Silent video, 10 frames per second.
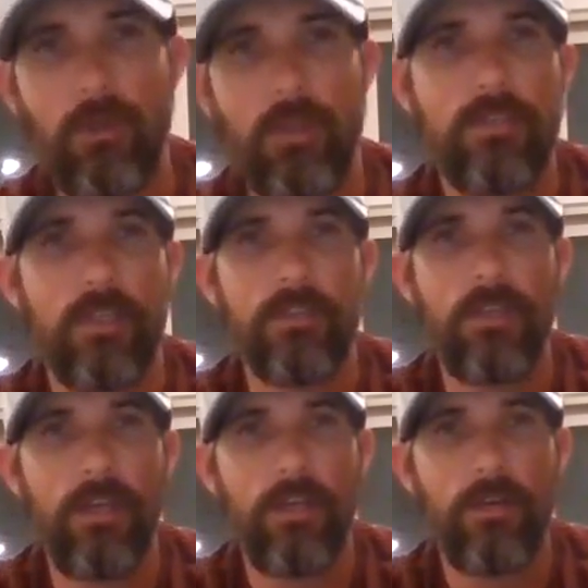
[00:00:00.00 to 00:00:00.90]
46th
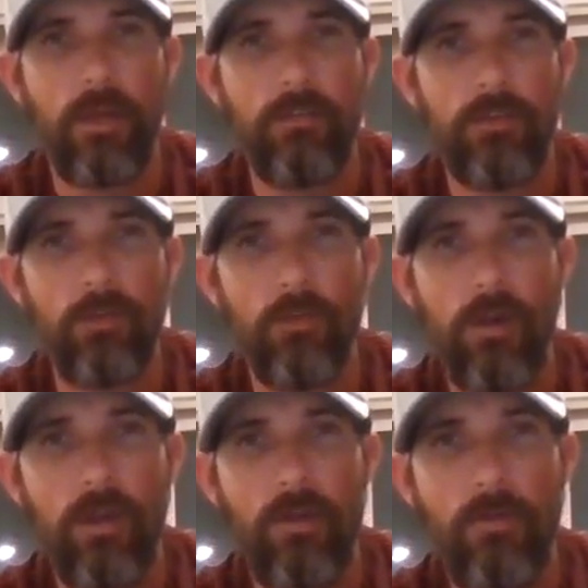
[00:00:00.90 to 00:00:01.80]
day or whenever you
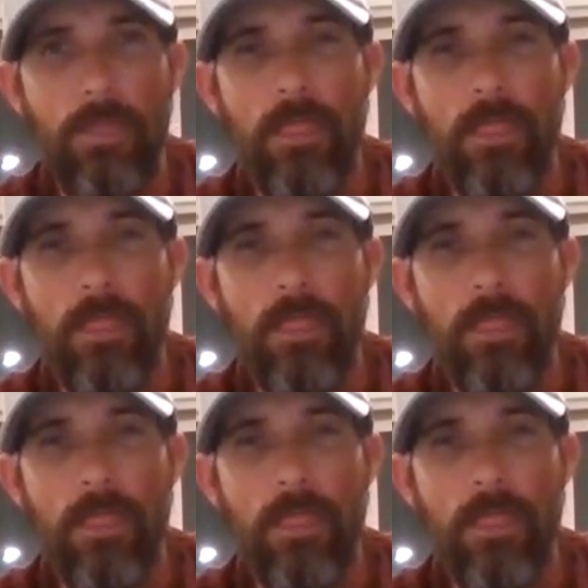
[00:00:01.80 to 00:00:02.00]
want,